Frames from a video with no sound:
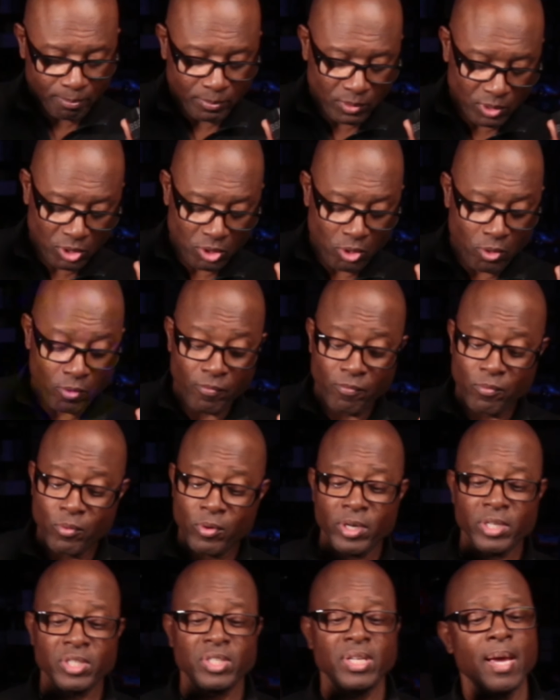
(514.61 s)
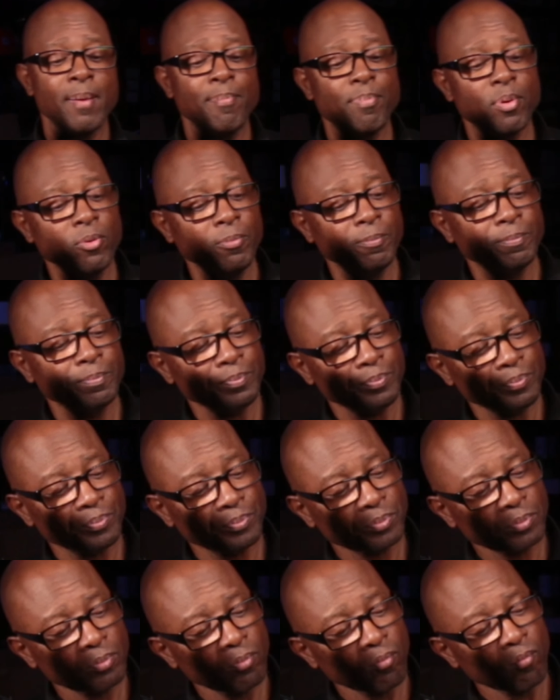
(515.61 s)
So for example,
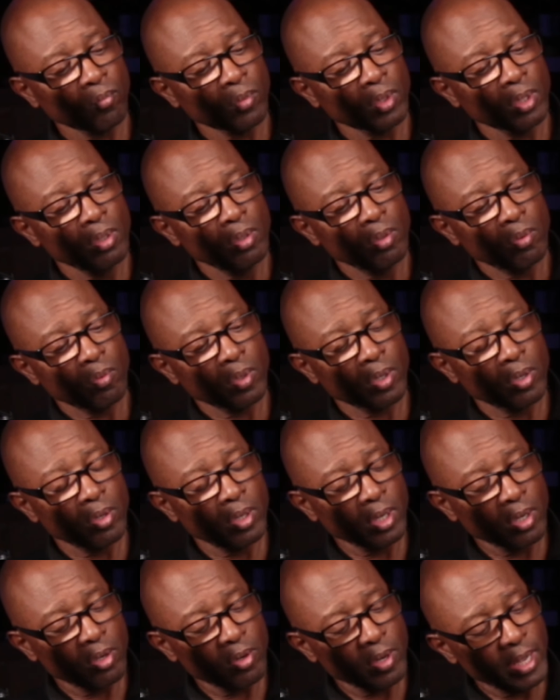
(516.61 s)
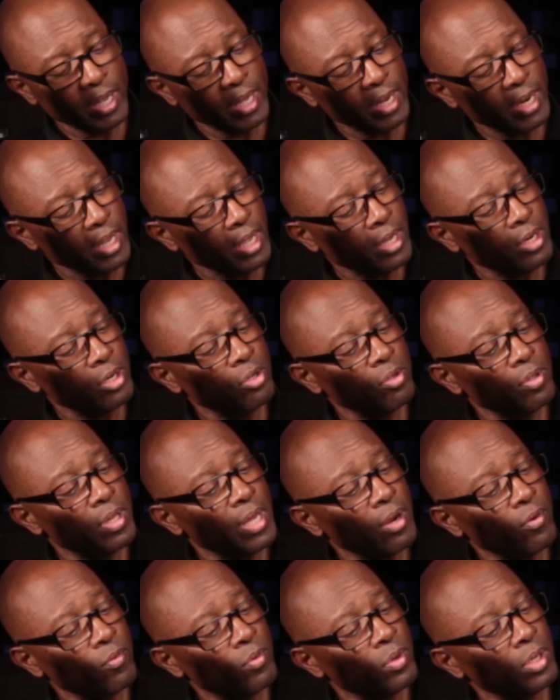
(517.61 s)
we're going to go ahead and do
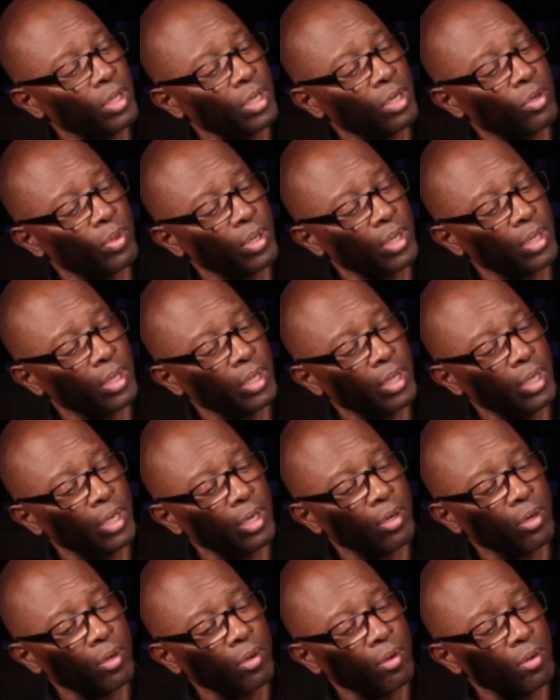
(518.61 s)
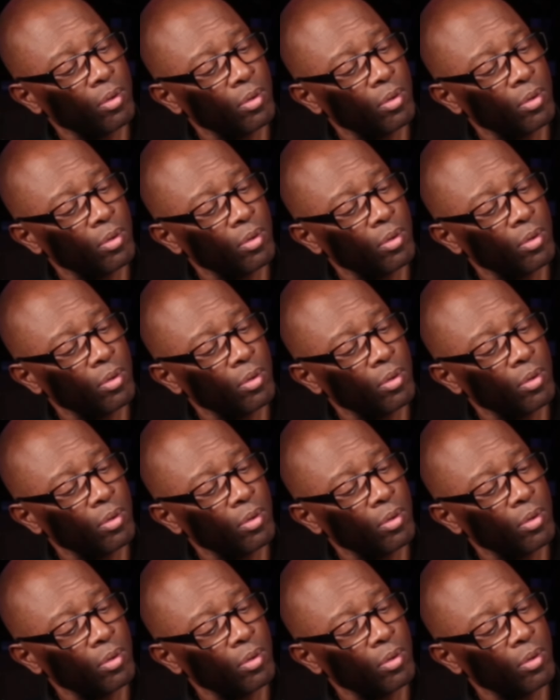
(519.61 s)
that really quickly here.